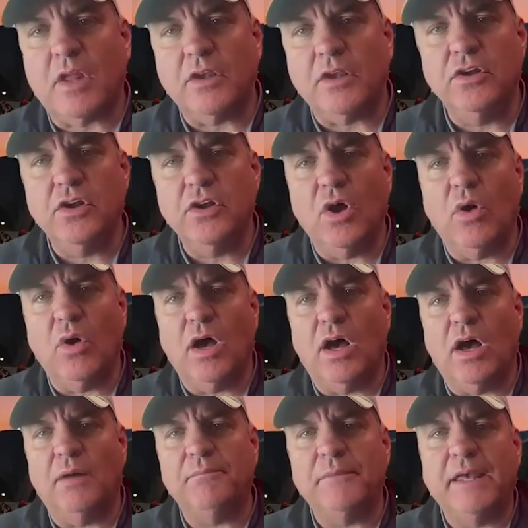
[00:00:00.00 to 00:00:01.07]
you
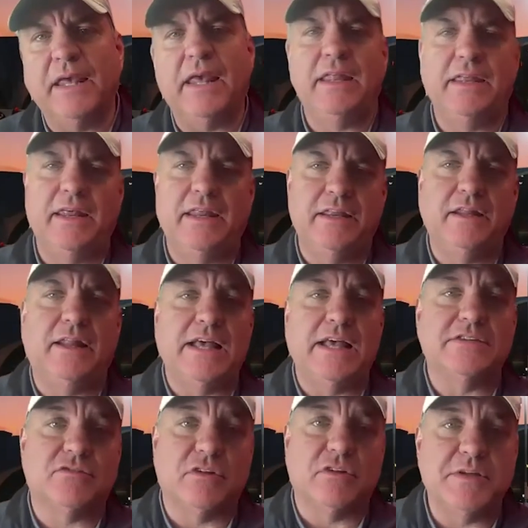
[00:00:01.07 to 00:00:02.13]
know, in the
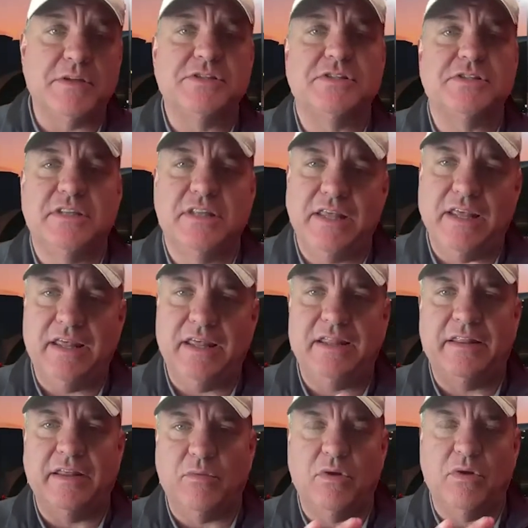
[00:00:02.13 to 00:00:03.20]
last scrimmage,
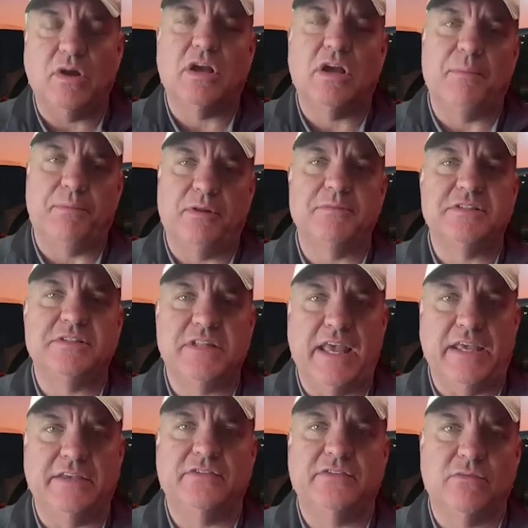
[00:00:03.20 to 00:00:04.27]
there were a couple of
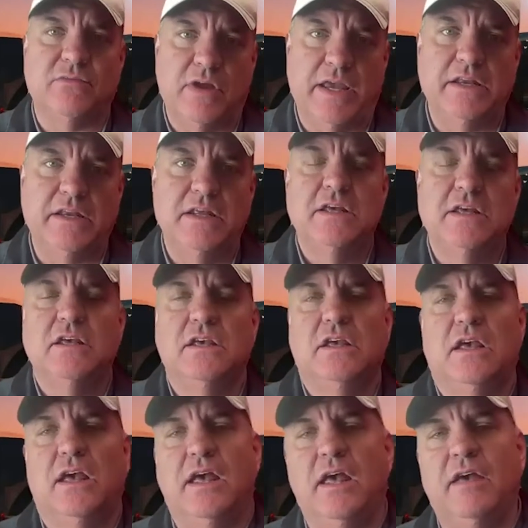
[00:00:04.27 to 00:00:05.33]
mistakes, right?
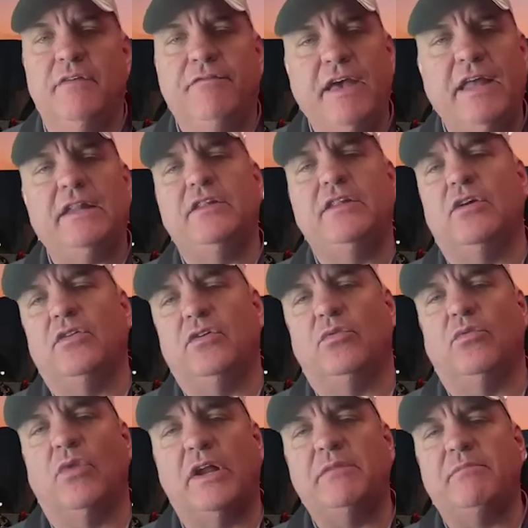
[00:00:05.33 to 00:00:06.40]
And finally, the
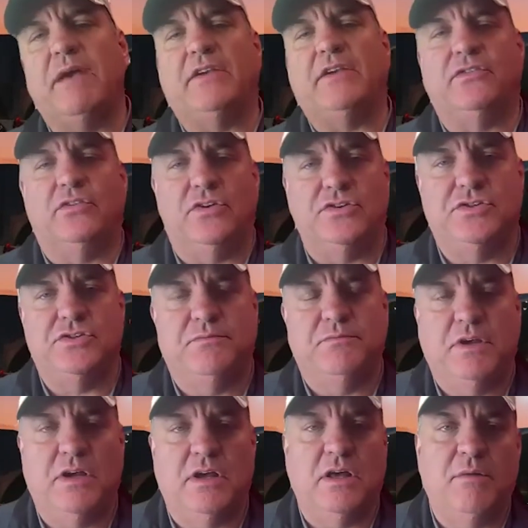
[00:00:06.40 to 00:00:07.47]
running back surge.
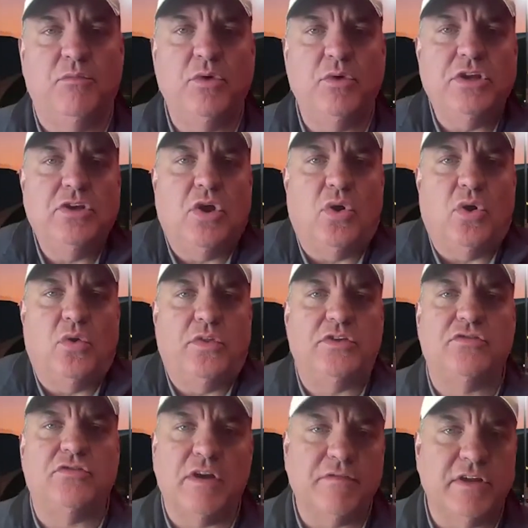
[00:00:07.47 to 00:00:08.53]
We know that
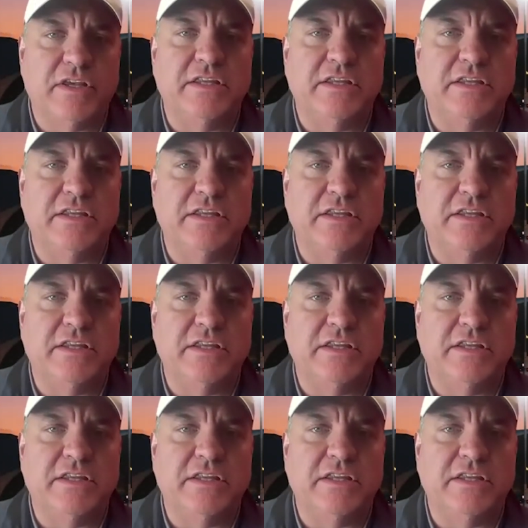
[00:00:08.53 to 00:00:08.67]
Trevor